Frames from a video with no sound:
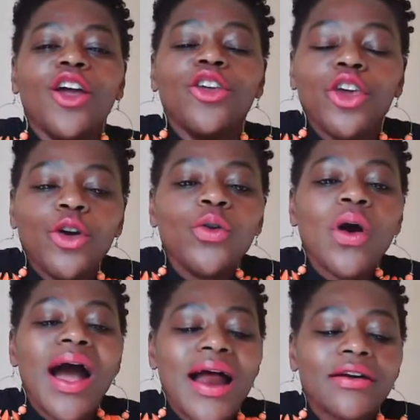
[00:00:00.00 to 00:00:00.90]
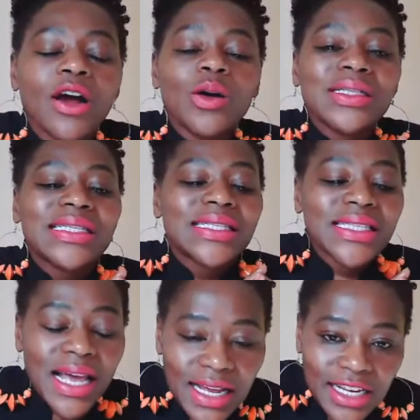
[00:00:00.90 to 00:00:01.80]
You are
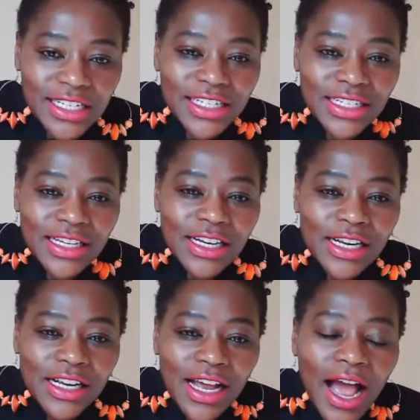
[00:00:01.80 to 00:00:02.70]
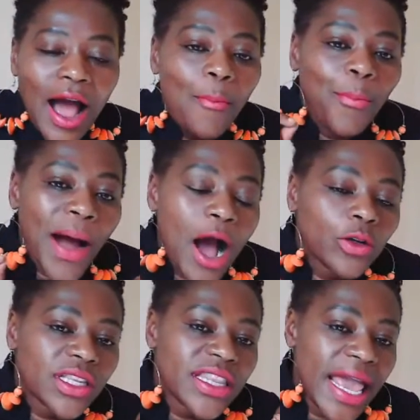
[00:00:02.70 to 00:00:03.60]
concerned
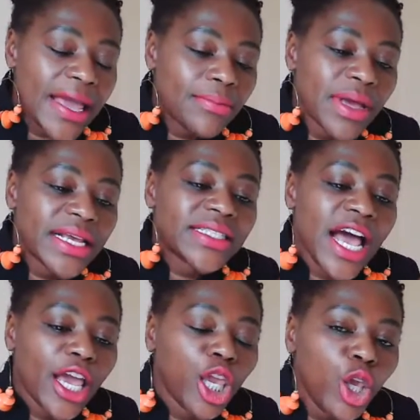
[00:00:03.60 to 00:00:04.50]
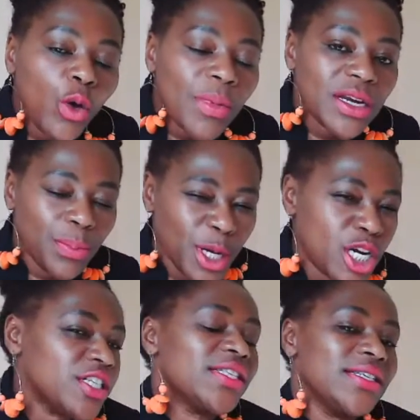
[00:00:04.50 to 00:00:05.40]
about them as a human
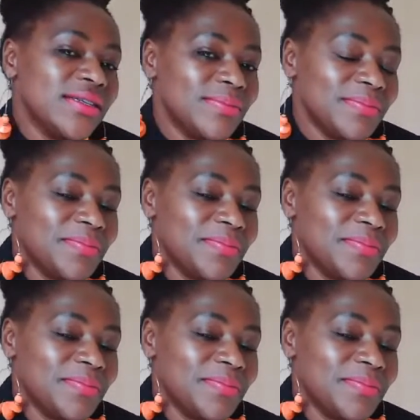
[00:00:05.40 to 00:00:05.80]
person.